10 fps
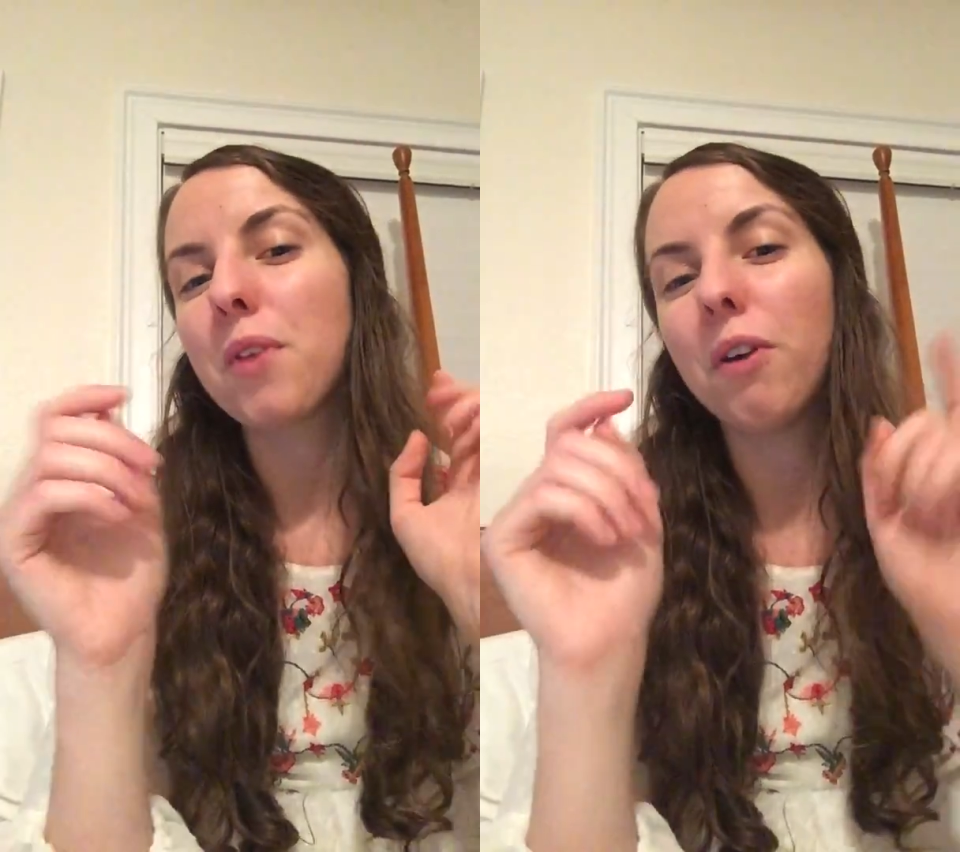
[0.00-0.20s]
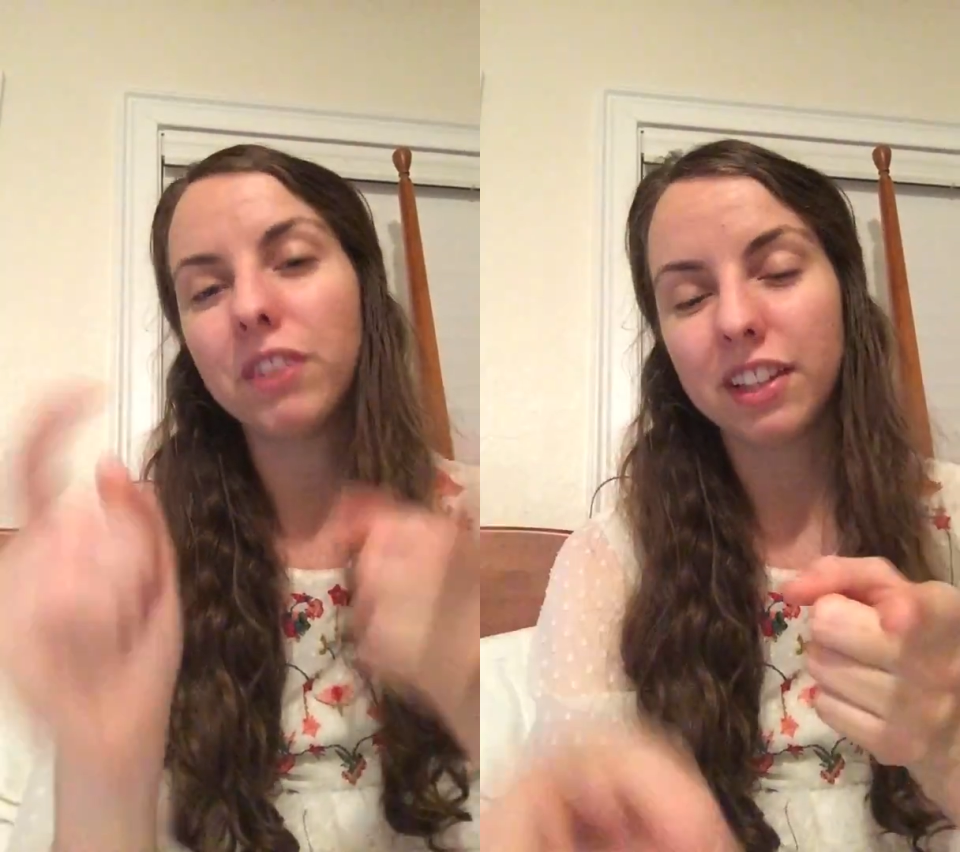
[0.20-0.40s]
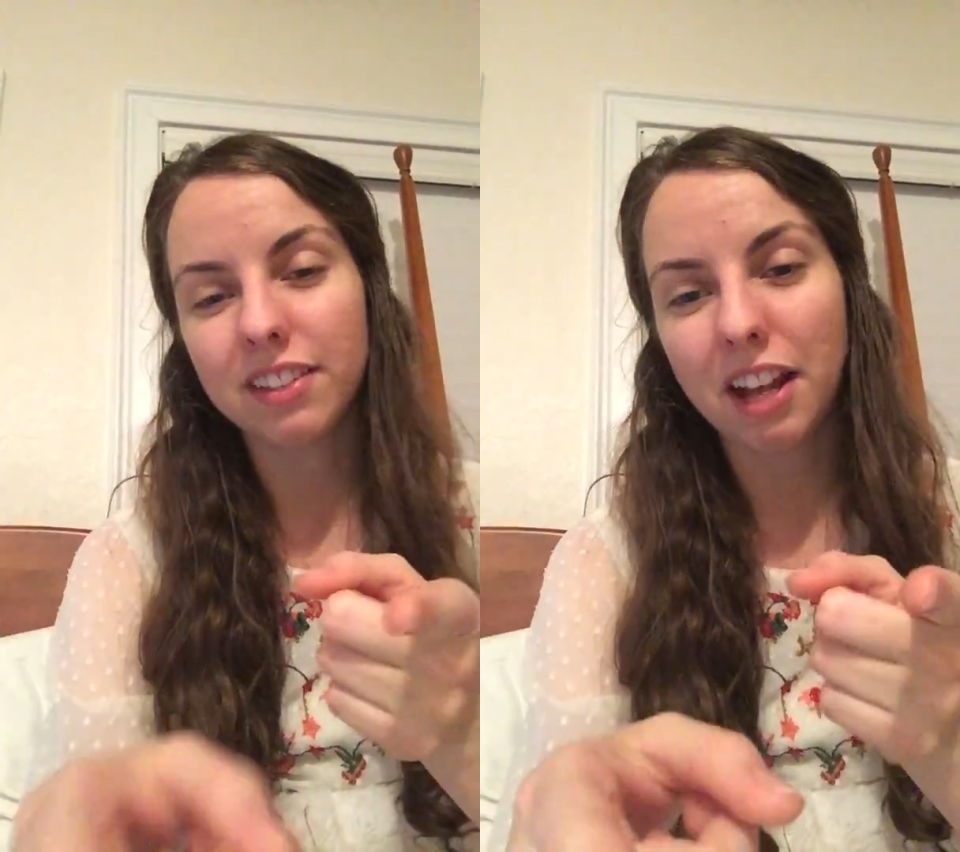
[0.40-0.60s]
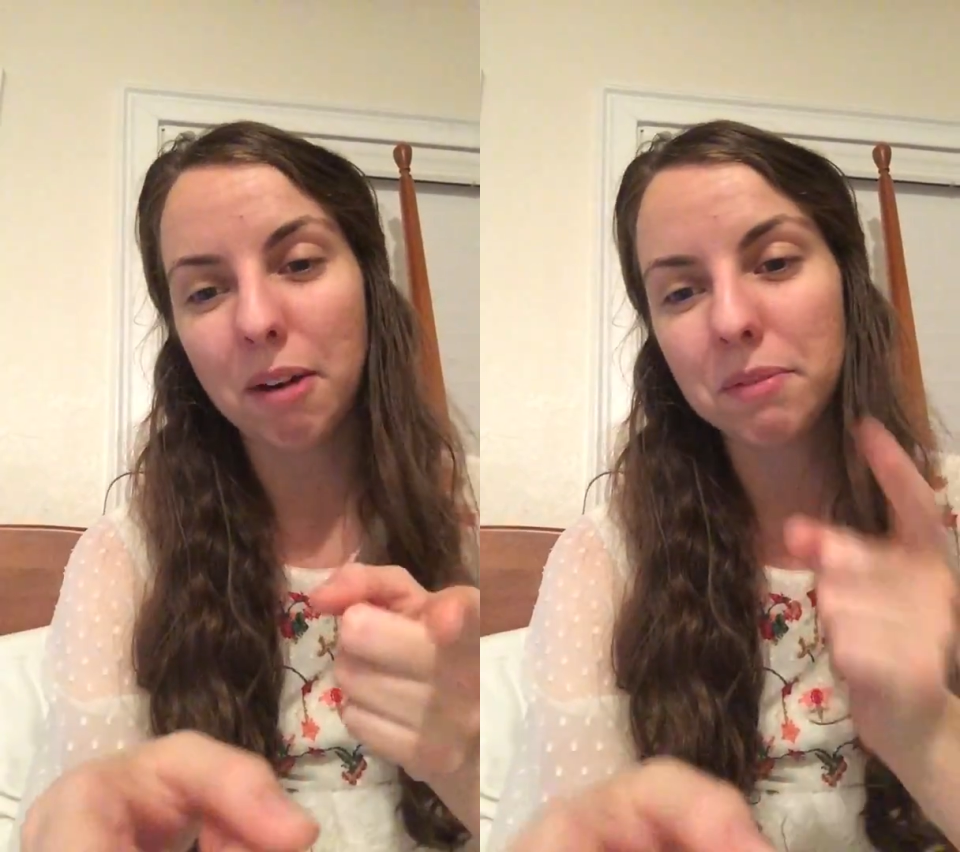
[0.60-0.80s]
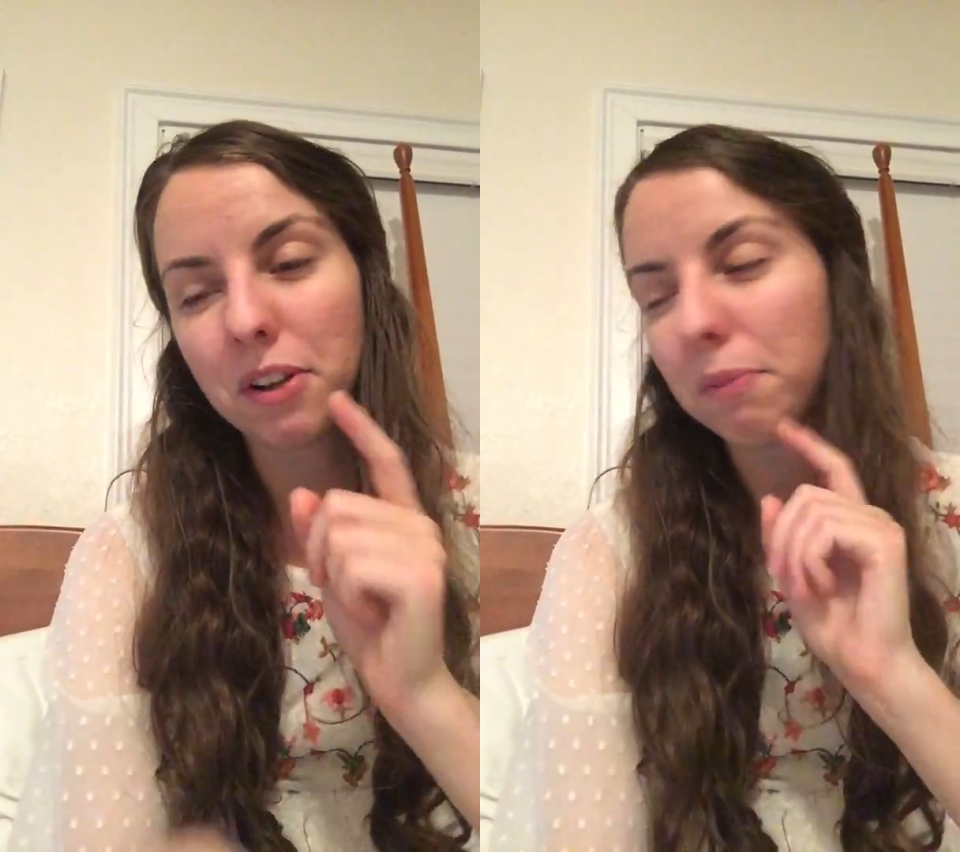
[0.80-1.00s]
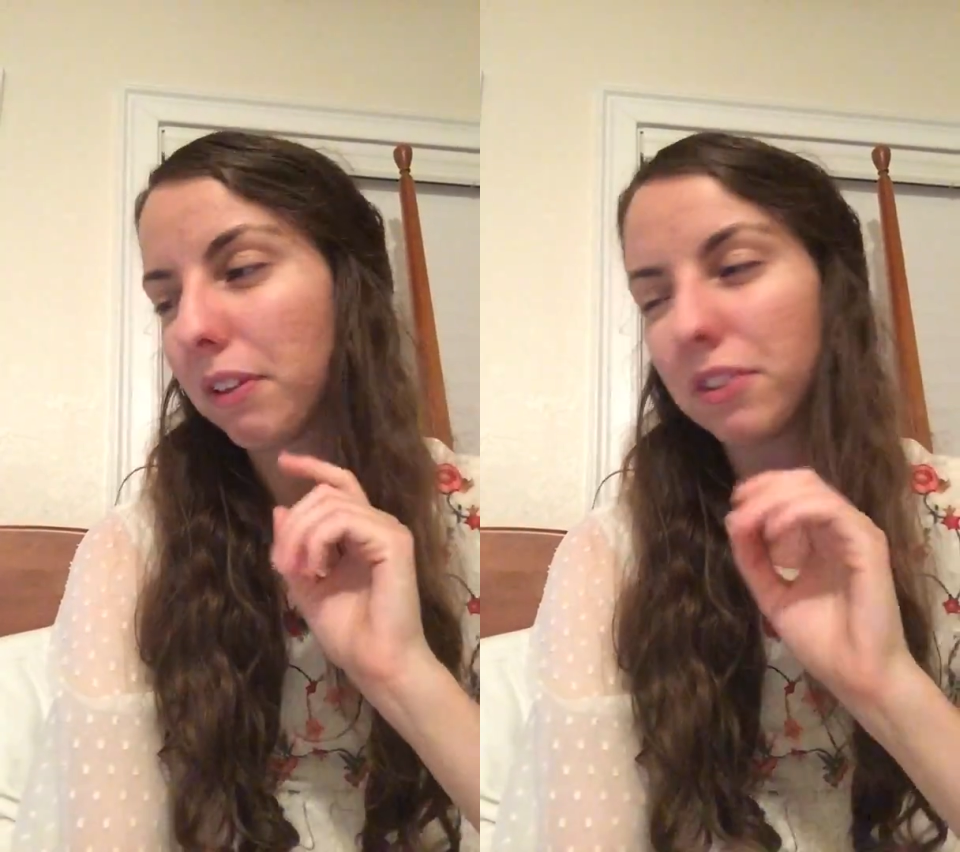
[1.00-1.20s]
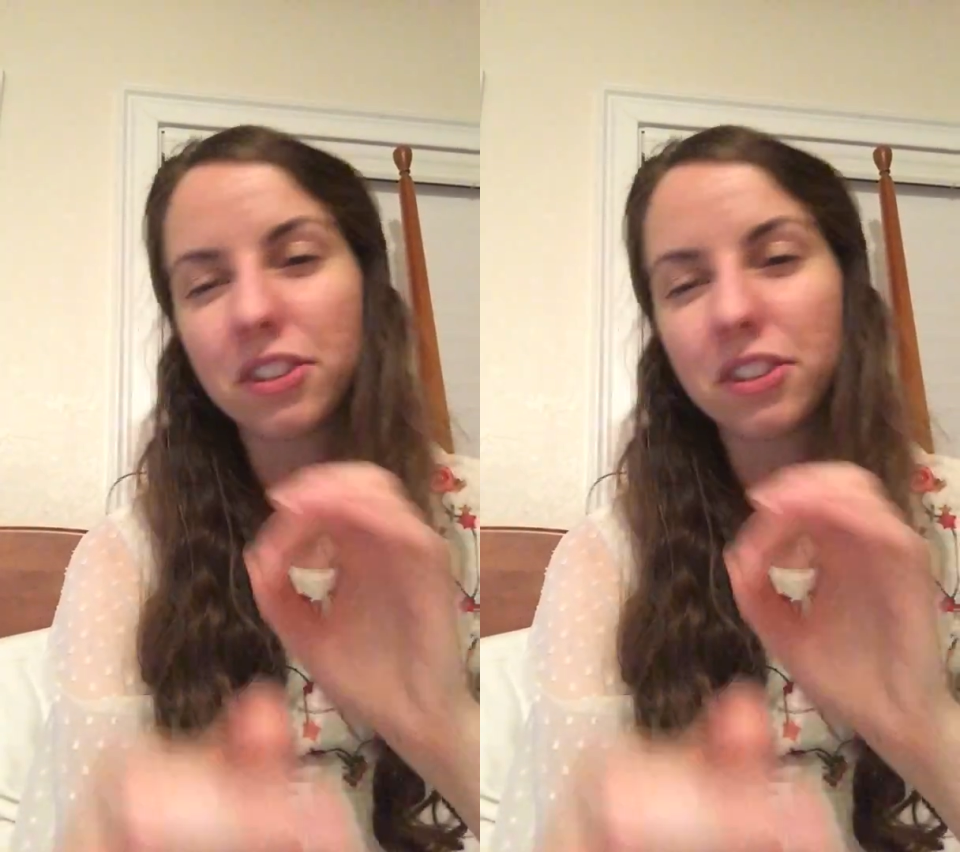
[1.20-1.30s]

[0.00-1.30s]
Hopefully this helped. Hopefully it